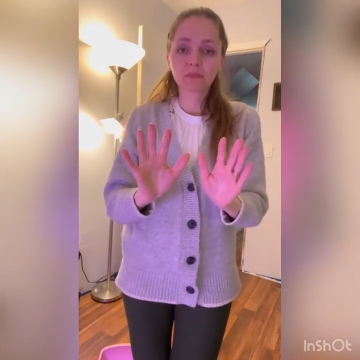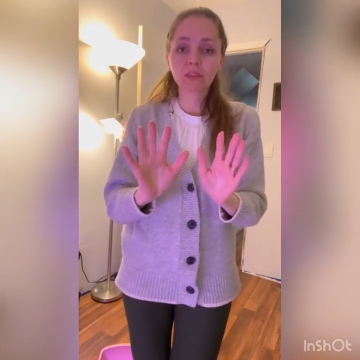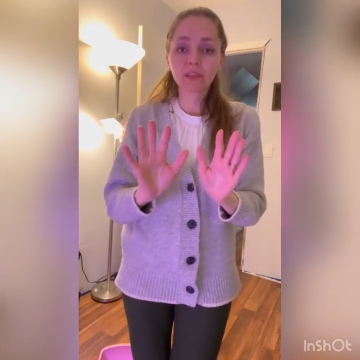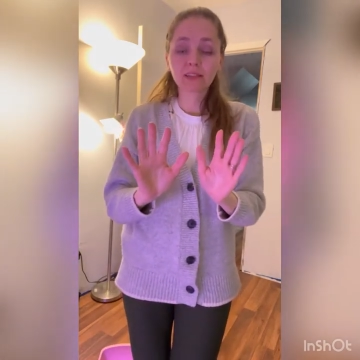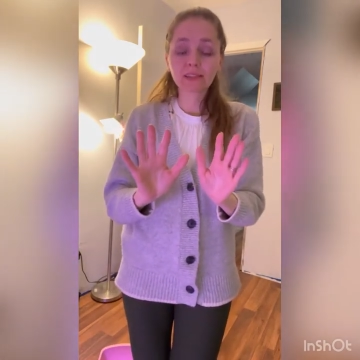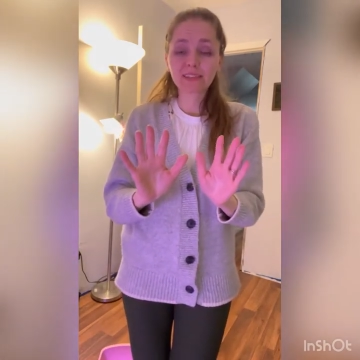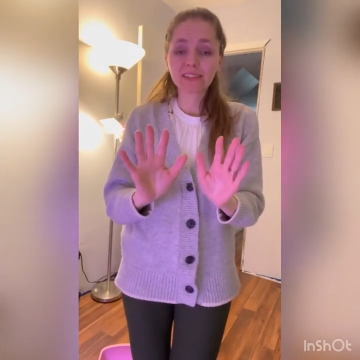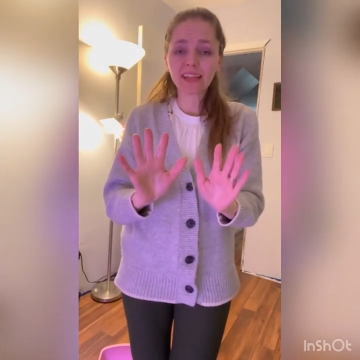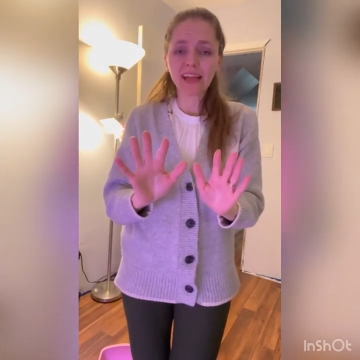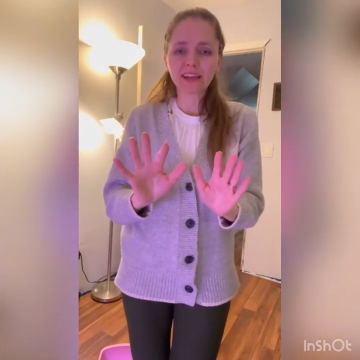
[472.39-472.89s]

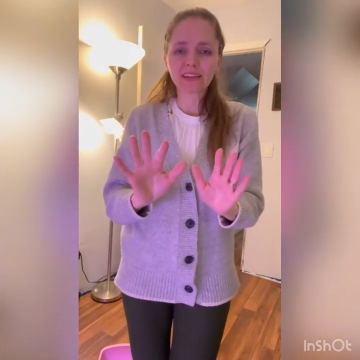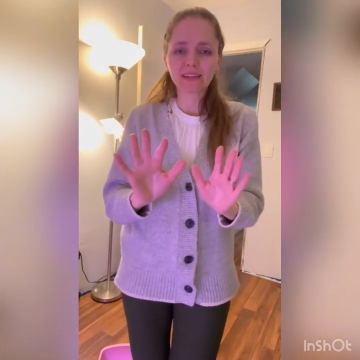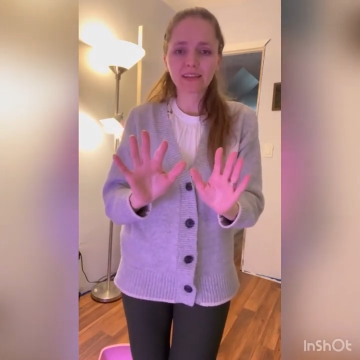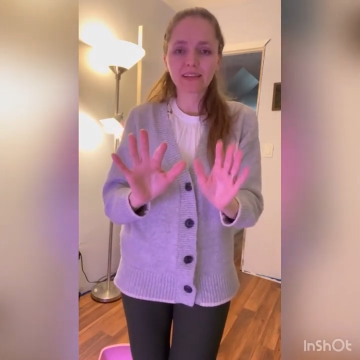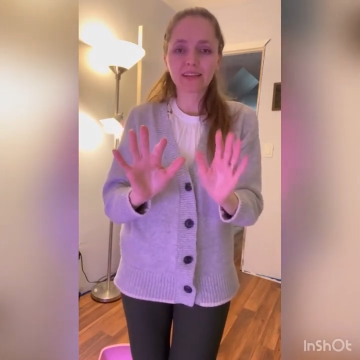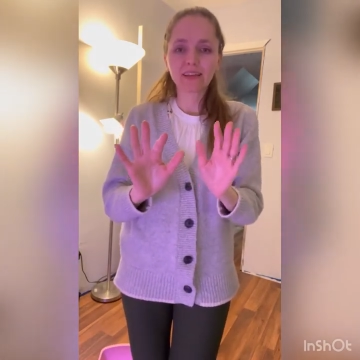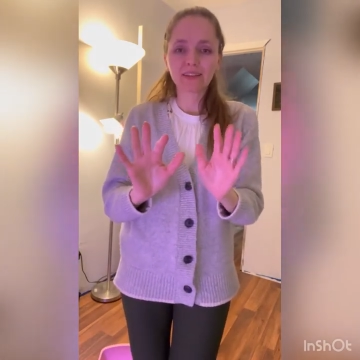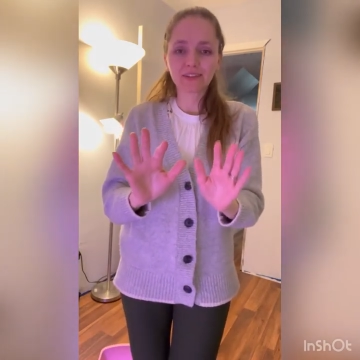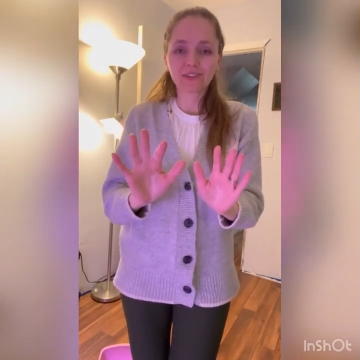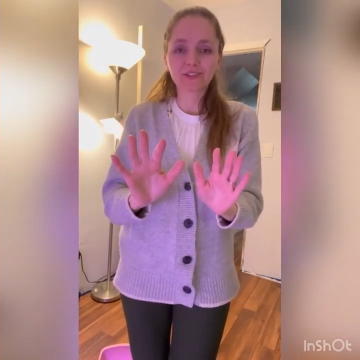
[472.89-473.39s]
stagnant
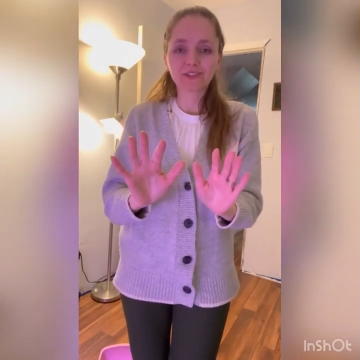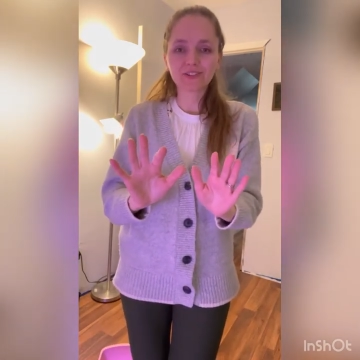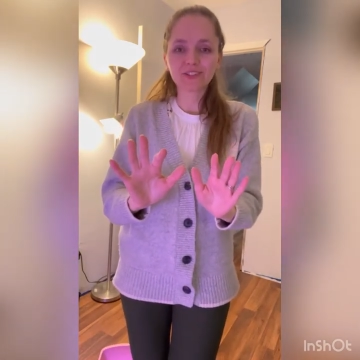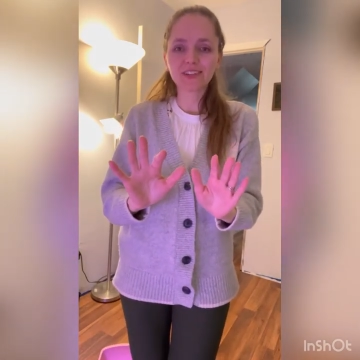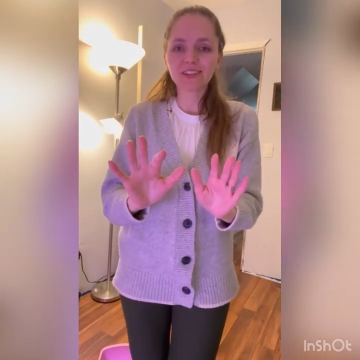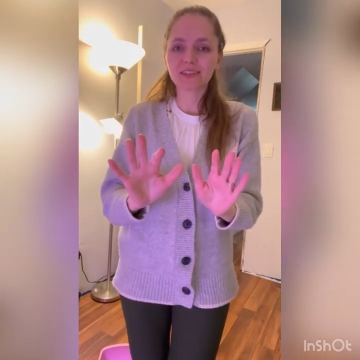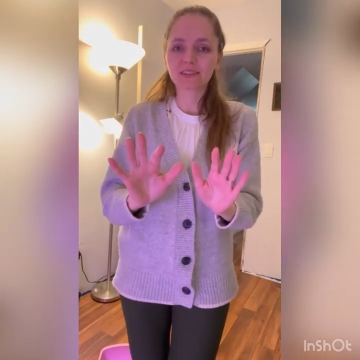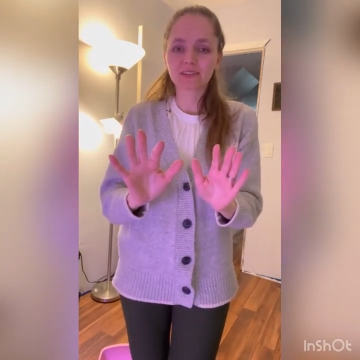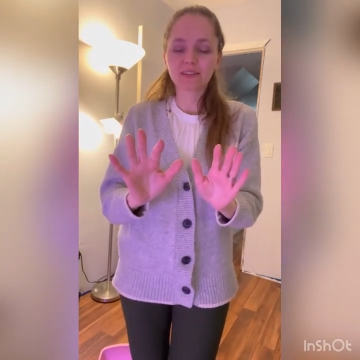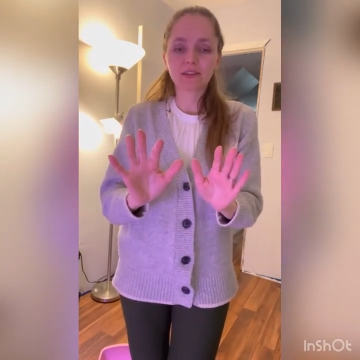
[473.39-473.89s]
energy
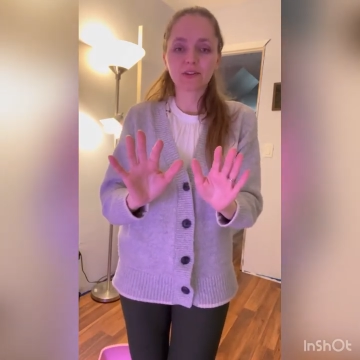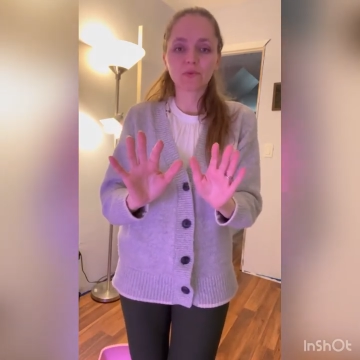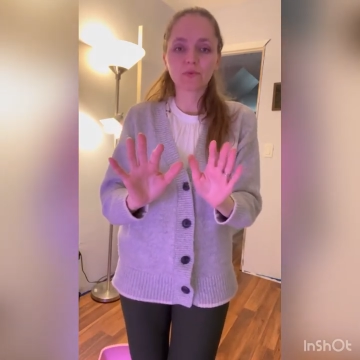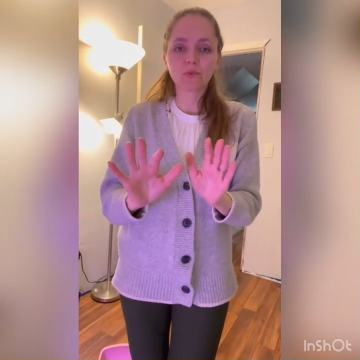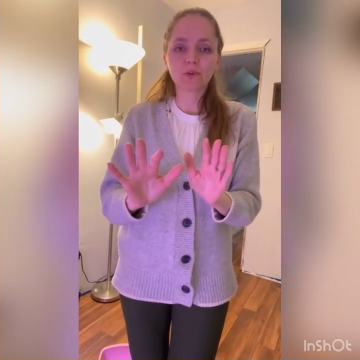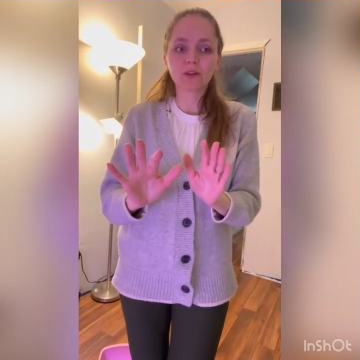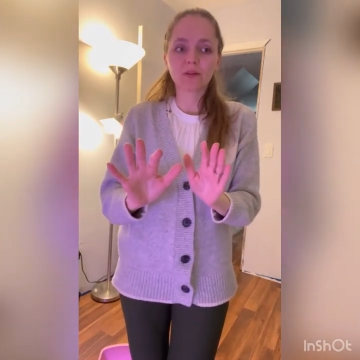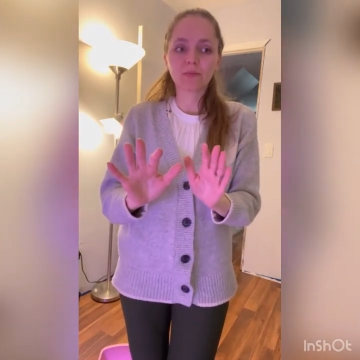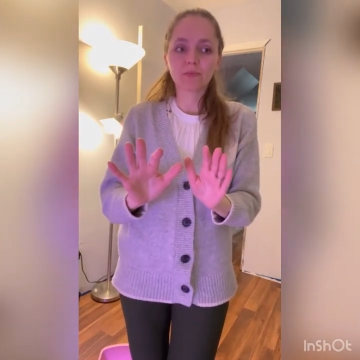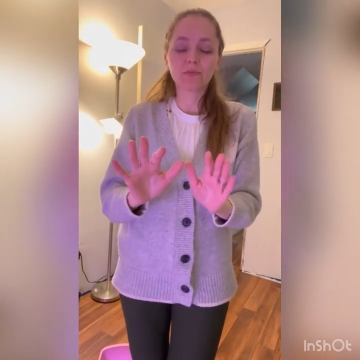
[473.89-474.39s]
because I don't
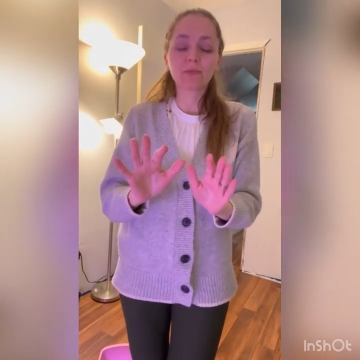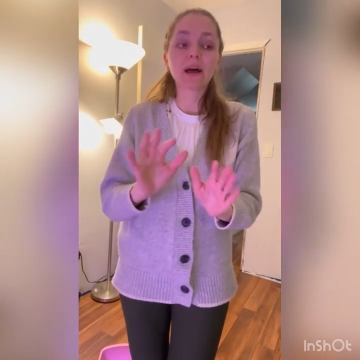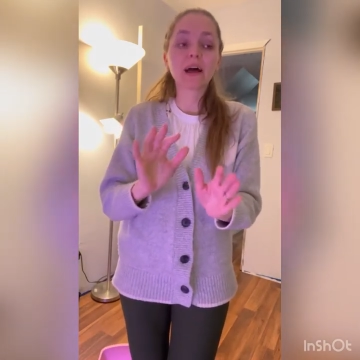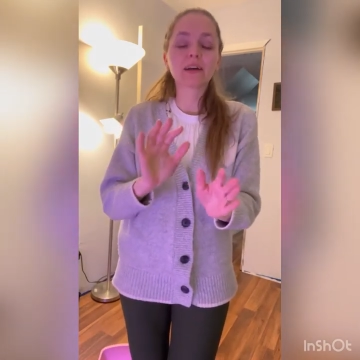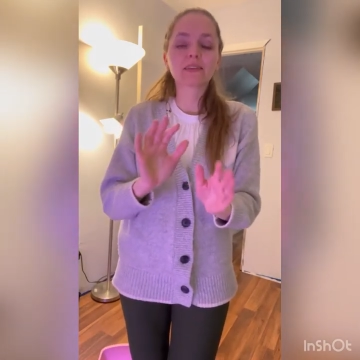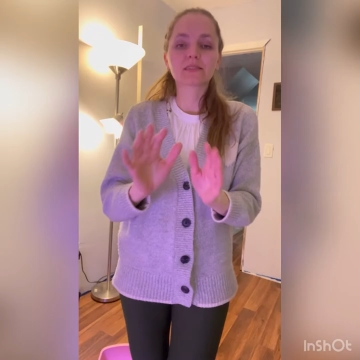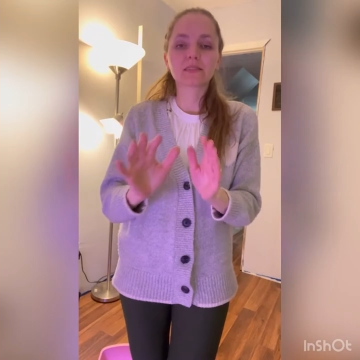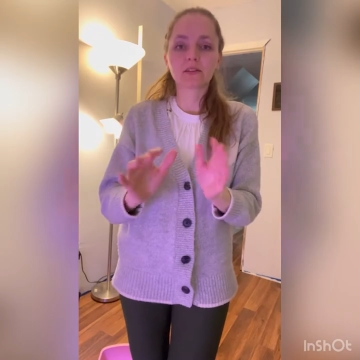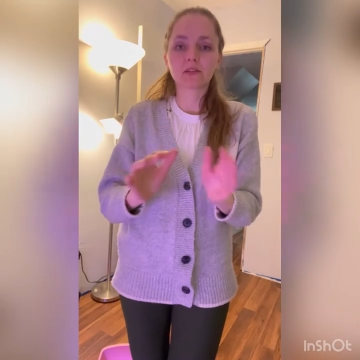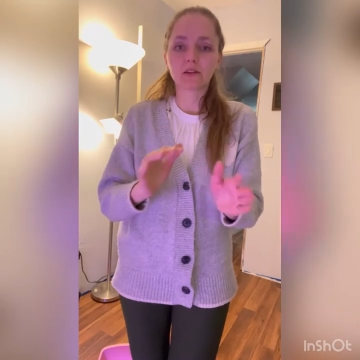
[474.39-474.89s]
wanna
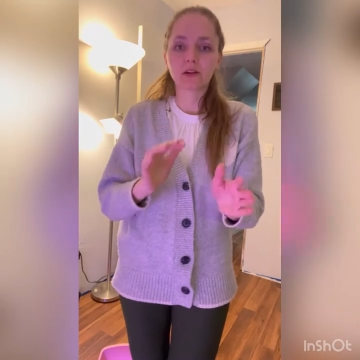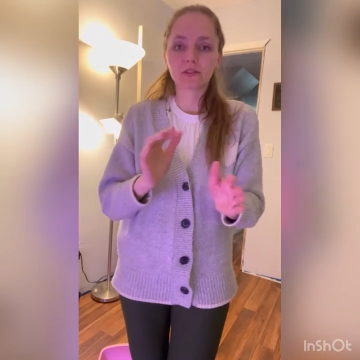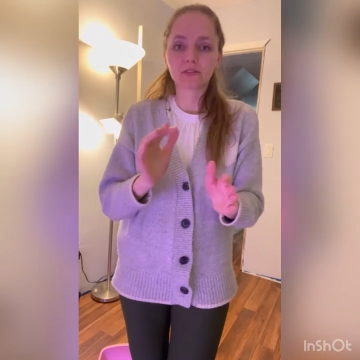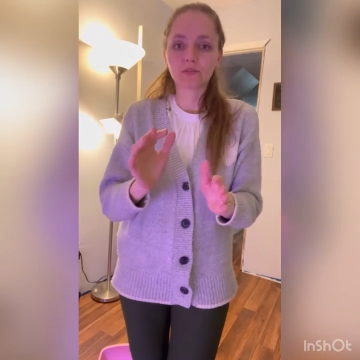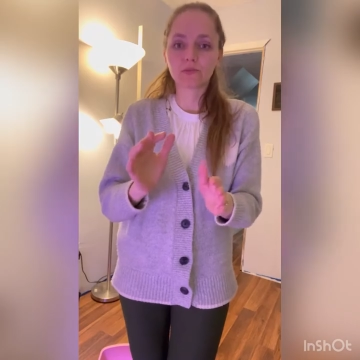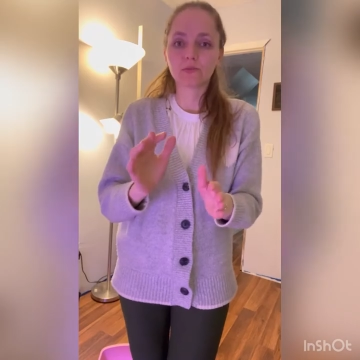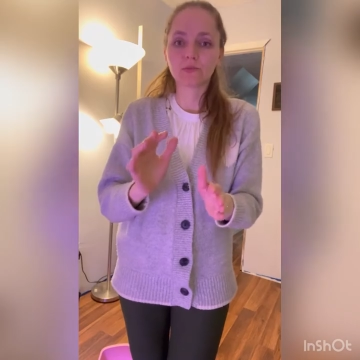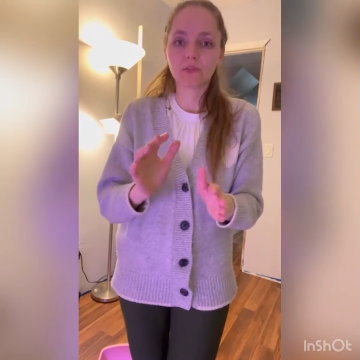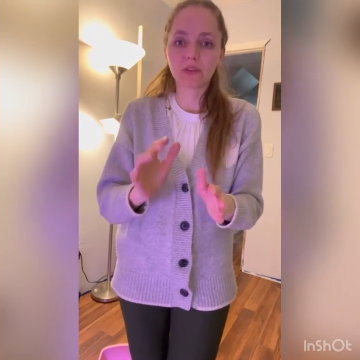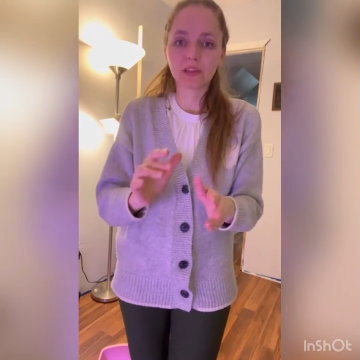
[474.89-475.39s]
pass it on
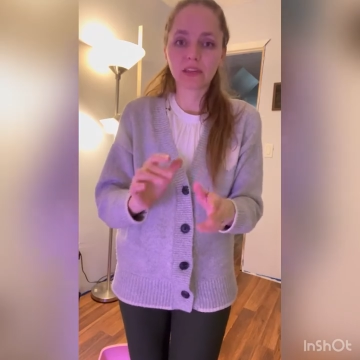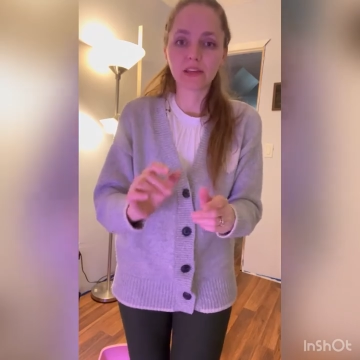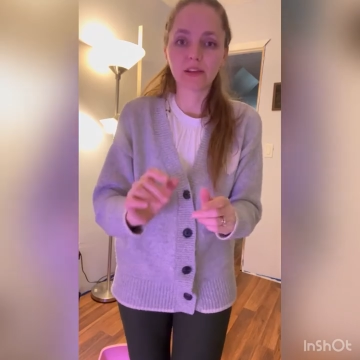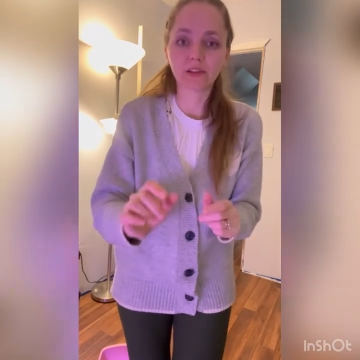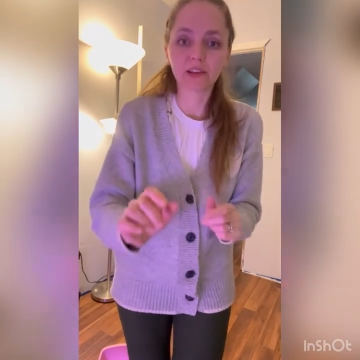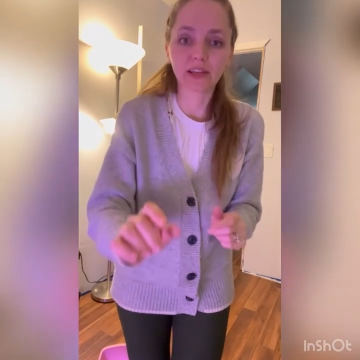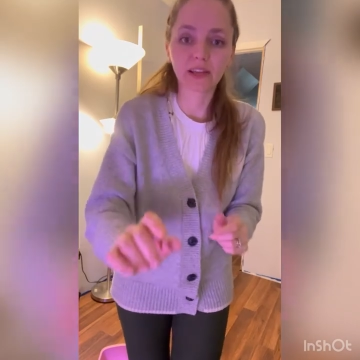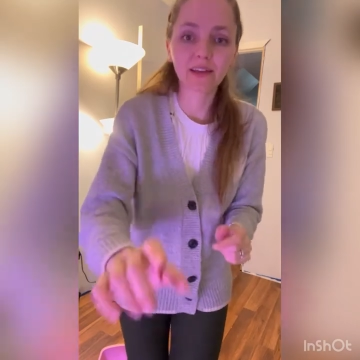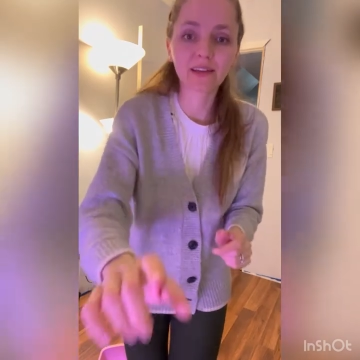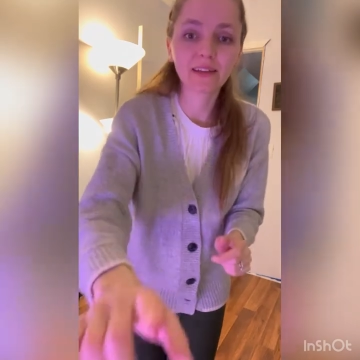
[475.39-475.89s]
to the
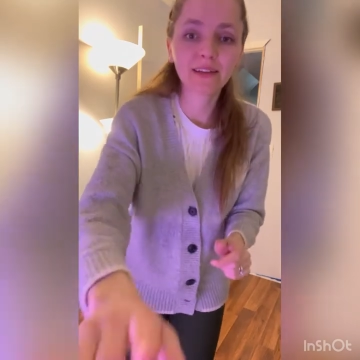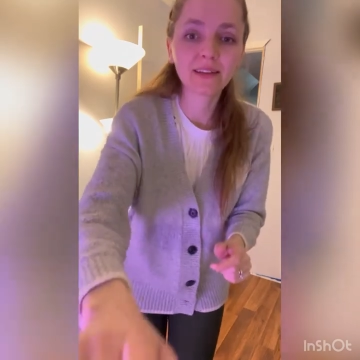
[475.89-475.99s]
healing.